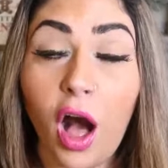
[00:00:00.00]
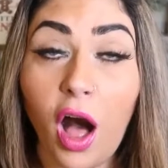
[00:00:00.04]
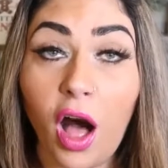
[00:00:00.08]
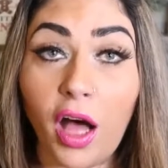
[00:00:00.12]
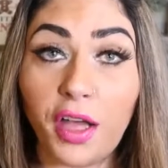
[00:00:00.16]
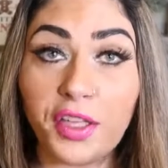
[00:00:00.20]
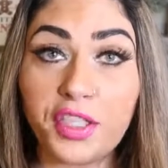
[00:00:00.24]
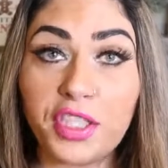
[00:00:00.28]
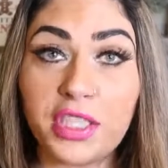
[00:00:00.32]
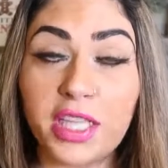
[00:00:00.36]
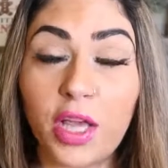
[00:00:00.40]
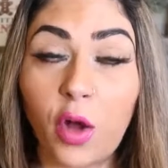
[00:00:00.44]

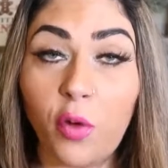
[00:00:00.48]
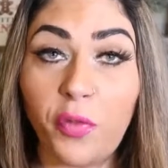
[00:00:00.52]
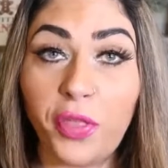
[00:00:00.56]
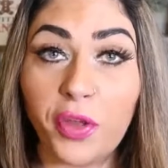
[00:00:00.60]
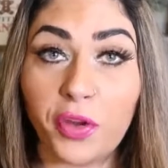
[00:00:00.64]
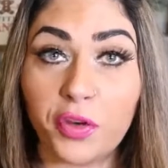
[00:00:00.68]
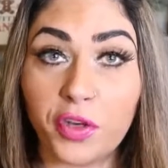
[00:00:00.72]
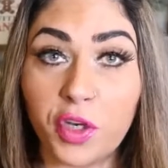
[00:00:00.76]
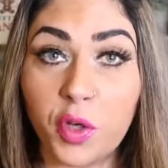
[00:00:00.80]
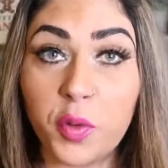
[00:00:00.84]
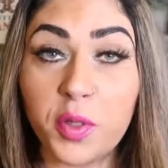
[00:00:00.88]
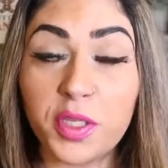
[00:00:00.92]
Also,
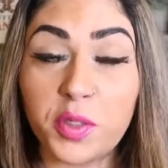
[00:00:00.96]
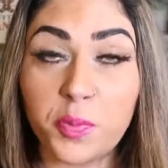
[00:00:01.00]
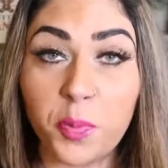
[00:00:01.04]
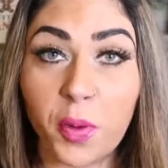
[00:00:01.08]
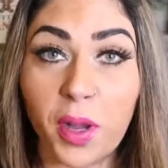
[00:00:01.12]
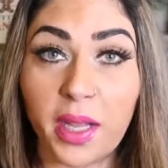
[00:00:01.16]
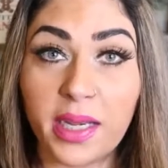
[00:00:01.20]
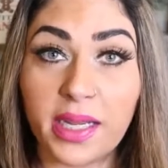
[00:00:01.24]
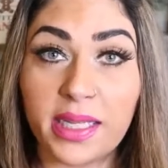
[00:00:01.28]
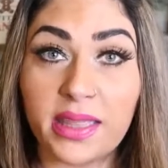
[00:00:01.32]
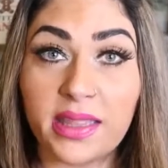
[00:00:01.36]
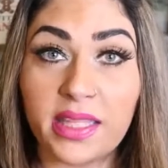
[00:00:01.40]
their newest
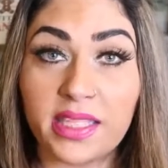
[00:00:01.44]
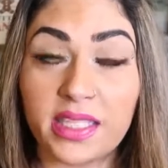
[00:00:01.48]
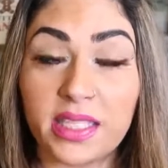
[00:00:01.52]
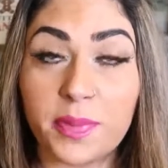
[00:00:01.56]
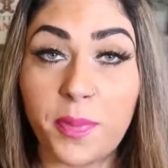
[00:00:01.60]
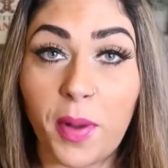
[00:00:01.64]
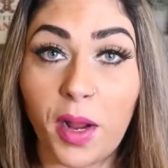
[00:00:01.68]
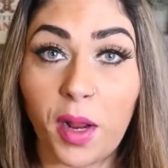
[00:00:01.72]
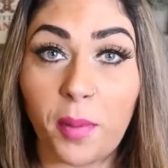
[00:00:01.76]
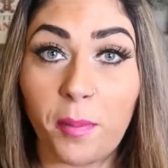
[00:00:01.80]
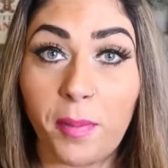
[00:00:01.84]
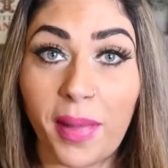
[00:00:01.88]
product, the
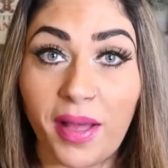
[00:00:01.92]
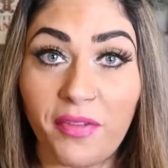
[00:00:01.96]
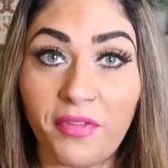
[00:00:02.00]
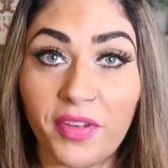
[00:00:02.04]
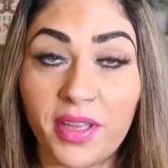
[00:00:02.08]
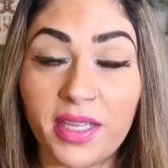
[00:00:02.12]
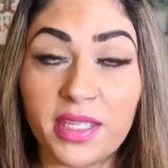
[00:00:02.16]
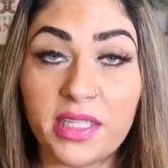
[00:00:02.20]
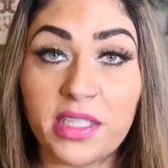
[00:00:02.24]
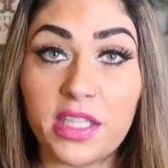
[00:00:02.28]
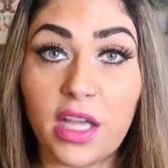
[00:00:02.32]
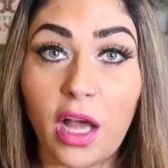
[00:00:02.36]
Smart
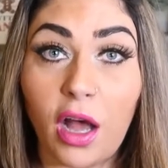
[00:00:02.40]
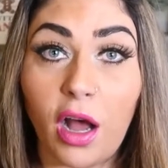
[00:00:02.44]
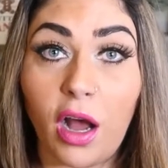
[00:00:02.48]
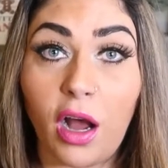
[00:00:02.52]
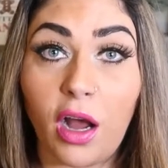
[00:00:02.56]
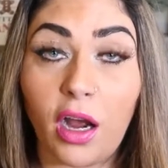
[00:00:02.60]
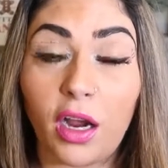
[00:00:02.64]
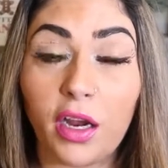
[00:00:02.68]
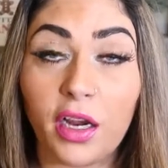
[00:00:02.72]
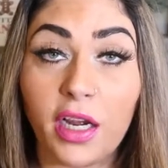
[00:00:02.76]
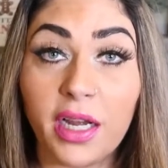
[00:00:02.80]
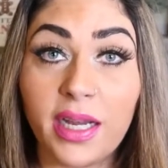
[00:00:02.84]
Muffins,
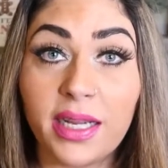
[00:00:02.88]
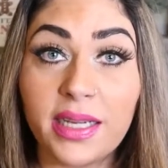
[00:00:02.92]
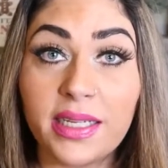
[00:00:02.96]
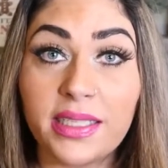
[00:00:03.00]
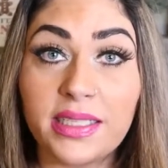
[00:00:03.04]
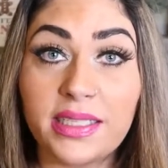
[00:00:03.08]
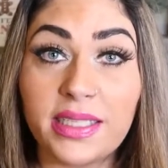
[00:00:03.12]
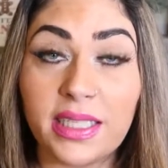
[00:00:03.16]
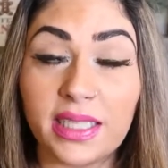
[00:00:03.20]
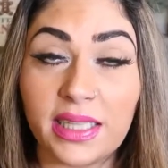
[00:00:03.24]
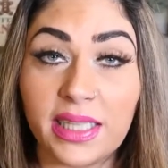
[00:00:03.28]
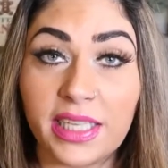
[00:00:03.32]
are
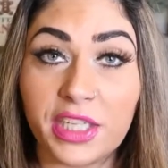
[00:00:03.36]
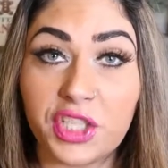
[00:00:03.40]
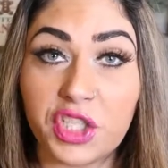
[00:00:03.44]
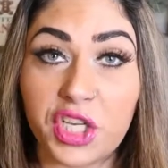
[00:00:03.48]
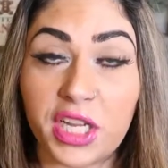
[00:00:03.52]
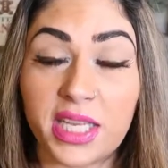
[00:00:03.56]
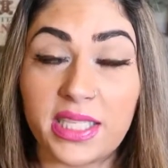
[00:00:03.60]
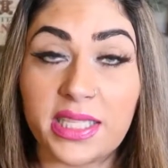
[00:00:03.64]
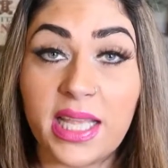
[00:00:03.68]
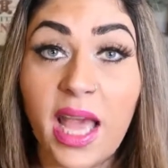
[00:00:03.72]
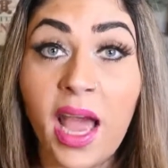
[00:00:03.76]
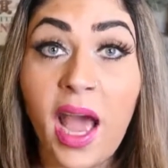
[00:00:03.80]

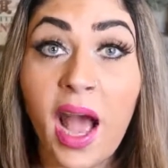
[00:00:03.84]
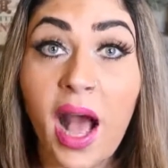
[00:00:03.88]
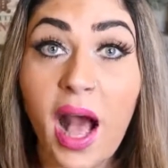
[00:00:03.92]
delicious.